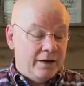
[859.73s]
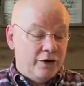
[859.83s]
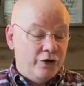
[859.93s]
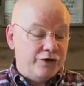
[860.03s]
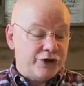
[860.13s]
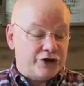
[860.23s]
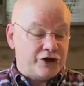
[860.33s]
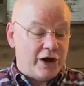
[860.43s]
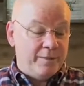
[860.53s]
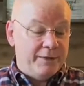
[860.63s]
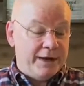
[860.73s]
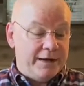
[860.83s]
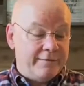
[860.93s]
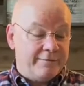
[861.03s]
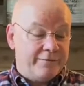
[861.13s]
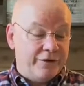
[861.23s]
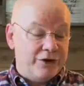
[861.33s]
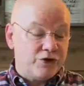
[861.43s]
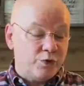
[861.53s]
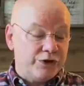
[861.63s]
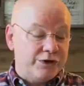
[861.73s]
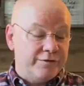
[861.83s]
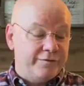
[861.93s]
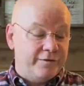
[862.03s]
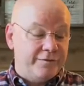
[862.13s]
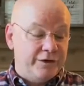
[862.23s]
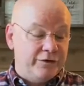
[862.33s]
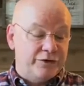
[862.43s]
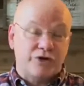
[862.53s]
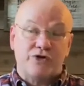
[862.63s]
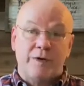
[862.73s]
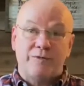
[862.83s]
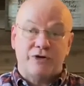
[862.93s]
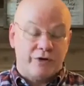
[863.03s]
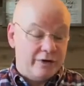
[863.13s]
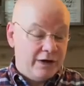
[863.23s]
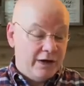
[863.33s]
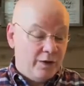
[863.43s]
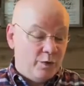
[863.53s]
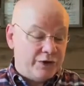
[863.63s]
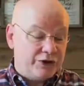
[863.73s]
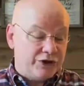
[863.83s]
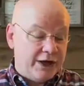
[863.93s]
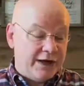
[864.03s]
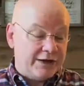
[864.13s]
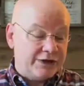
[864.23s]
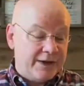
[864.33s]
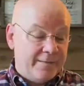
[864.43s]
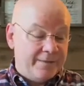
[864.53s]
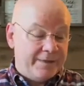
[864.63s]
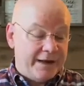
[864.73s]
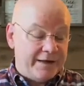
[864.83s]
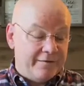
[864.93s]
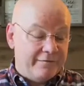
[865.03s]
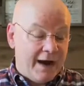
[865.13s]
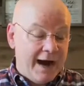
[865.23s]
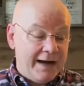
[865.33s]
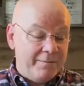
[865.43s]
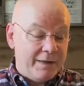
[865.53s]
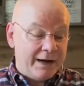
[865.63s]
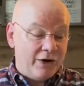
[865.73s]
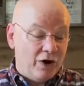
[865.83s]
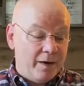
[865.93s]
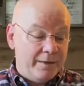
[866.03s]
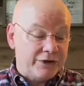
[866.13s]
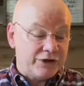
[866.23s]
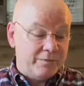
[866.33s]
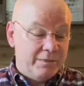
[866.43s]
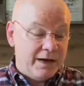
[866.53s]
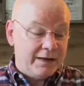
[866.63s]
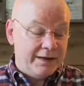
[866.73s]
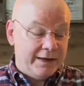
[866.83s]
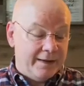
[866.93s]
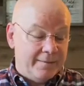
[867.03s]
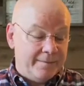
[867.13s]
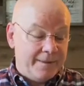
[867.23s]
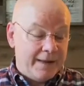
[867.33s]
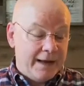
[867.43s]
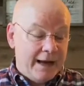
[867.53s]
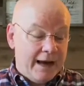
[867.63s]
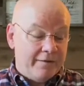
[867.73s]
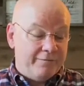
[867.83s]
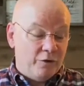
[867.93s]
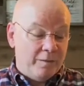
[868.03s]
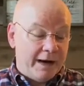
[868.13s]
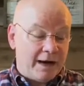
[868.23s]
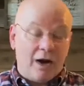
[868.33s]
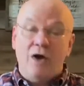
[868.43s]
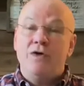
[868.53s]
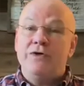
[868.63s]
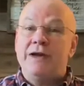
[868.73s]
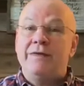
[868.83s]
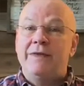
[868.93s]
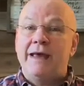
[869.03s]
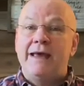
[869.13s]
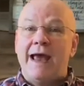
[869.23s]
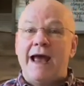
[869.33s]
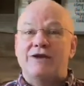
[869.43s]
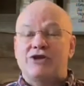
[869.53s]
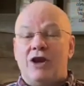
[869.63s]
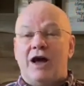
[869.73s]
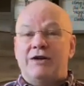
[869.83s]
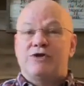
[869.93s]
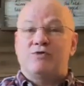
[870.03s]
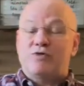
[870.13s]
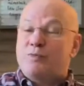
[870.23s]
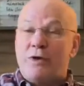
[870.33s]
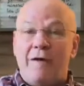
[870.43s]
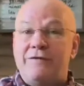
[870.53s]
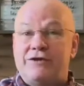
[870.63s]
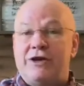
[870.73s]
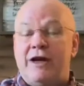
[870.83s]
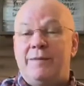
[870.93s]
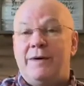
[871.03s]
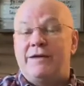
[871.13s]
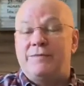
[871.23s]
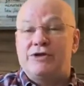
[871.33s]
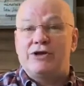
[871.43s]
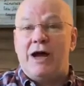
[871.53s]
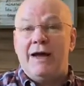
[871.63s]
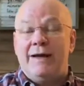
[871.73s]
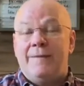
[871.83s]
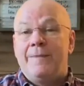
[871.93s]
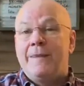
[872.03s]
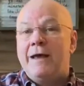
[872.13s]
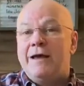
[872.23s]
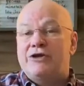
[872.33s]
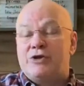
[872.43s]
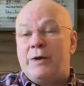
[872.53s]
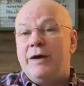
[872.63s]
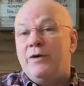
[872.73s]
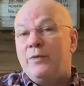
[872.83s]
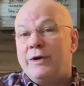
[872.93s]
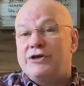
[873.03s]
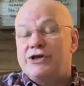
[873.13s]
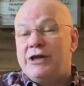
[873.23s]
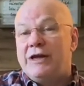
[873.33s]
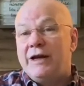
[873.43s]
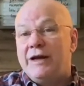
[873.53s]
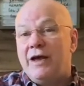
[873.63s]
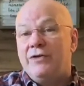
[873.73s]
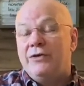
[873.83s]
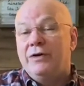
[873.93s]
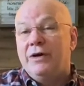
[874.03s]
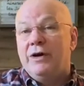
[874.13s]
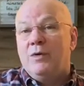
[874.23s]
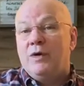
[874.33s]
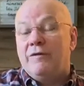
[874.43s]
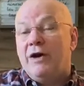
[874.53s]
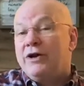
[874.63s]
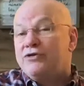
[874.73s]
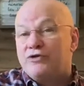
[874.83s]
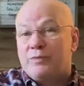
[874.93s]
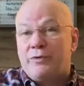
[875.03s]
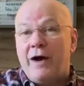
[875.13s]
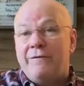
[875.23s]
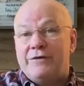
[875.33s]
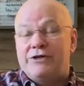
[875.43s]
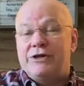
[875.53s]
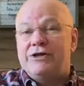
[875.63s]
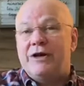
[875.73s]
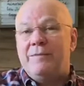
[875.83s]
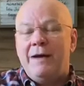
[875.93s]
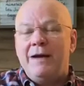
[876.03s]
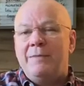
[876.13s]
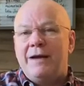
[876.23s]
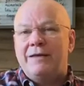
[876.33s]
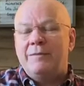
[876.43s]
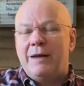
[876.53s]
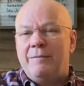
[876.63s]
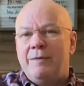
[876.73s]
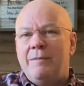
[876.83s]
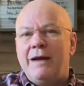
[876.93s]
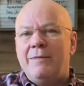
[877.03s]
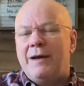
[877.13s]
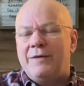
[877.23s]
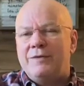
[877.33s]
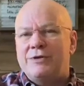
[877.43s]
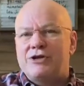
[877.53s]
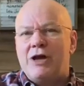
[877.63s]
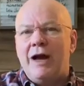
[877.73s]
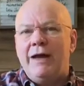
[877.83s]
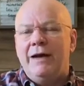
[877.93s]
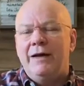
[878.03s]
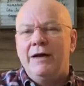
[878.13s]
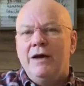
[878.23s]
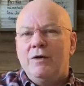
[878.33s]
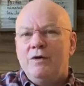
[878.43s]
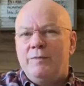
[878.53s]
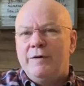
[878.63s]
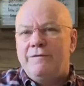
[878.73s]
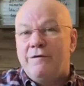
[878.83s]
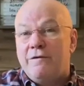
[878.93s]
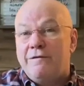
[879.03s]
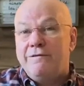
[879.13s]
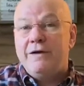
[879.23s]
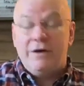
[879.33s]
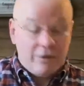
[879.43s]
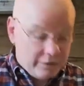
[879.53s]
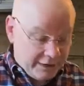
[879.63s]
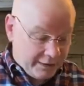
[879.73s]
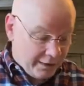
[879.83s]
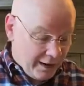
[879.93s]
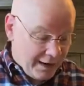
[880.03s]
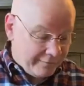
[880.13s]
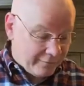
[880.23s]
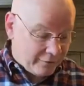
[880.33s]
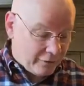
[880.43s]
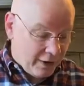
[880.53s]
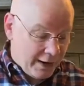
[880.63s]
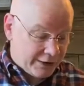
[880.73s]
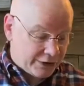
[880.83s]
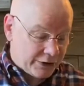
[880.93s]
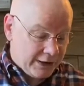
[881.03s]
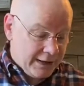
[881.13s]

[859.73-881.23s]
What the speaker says: whose it shall be. For this was to fulfill the scripture, which says, they divided my garments among them, and for my clothing they cast lots. This was prophesied about the Messiah. And so here we see another one of hundreds of prophecies that have been made about the Messiah would be fulfilled in the life of Christ.